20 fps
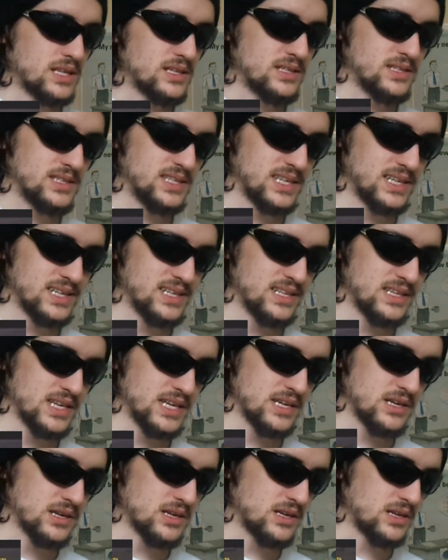and stick it in
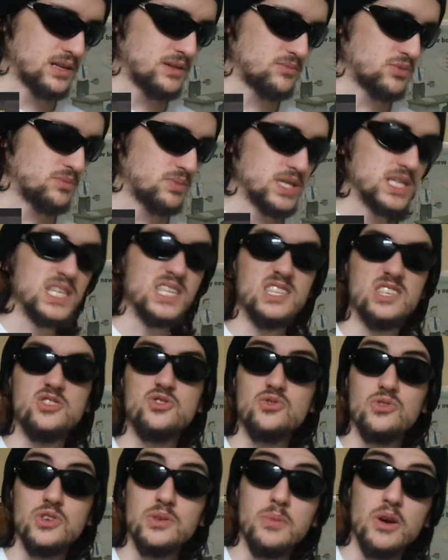here and completely
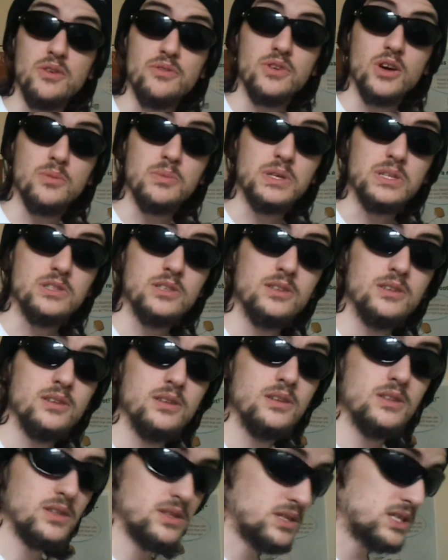destroy both copies.
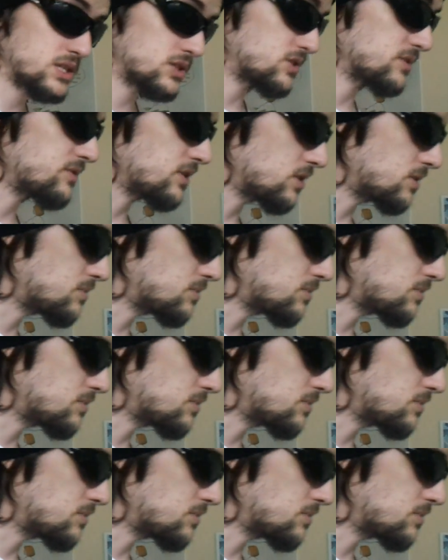The discs